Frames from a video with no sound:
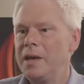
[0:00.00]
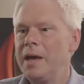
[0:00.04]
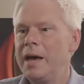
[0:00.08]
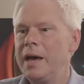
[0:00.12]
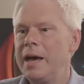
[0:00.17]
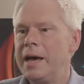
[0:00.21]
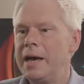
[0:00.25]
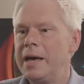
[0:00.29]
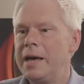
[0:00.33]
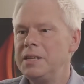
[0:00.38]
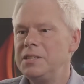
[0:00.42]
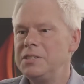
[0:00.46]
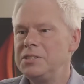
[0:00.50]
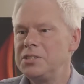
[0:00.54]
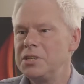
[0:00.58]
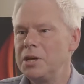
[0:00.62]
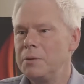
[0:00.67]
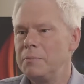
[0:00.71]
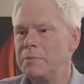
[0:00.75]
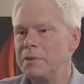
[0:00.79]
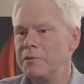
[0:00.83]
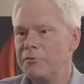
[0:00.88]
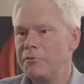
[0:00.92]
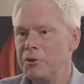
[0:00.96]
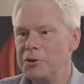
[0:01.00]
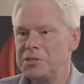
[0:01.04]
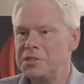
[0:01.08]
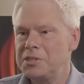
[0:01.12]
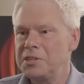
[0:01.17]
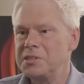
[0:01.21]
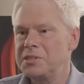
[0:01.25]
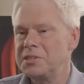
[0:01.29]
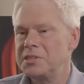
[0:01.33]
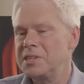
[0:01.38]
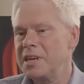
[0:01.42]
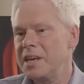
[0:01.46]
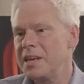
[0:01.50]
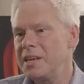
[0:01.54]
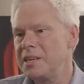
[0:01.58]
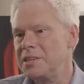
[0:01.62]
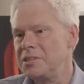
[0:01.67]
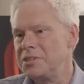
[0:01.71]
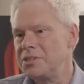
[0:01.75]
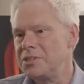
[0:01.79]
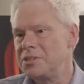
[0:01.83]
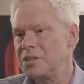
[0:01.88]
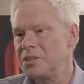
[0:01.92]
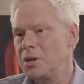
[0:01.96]
And the first thing to say
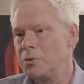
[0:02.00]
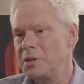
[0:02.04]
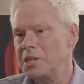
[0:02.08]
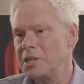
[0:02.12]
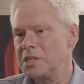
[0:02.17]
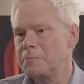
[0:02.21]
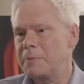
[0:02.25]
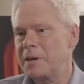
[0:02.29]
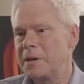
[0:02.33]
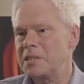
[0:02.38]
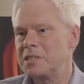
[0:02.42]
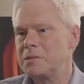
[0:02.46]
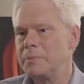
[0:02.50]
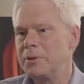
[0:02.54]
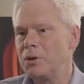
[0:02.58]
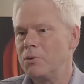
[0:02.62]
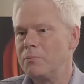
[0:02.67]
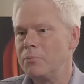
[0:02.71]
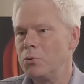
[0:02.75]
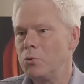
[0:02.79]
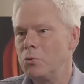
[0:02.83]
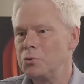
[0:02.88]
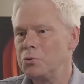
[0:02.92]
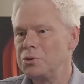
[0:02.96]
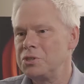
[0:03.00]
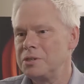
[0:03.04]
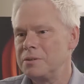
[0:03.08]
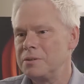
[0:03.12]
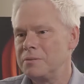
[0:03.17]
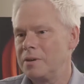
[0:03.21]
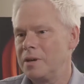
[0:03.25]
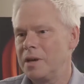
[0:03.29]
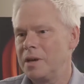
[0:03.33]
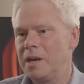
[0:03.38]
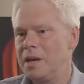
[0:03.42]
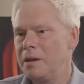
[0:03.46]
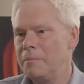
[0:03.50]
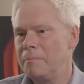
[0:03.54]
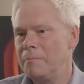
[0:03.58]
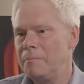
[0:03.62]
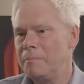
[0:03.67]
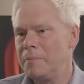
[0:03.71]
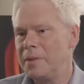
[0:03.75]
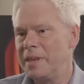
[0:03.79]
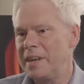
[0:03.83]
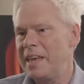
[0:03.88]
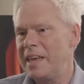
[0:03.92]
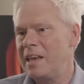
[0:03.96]
is don't expect to be on board
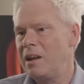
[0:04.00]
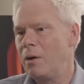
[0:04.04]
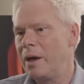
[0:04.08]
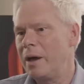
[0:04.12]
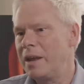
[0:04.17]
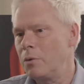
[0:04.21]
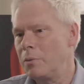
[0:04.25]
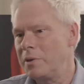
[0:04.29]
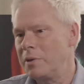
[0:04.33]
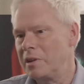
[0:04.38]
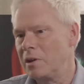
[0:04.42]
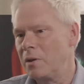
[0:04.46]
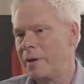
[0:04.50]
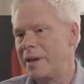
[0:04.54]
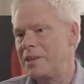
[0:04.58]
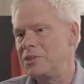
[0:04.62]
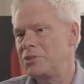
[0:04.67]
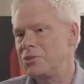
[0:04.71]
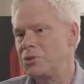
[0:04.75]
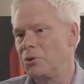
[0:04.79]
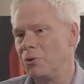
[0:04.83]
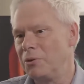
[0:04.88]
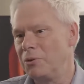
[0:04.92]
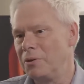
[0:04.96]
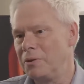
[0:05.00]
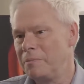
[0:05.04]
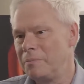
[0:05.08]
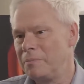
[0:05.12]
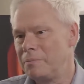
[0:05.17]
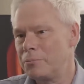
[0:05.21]
an airliner with the lights on.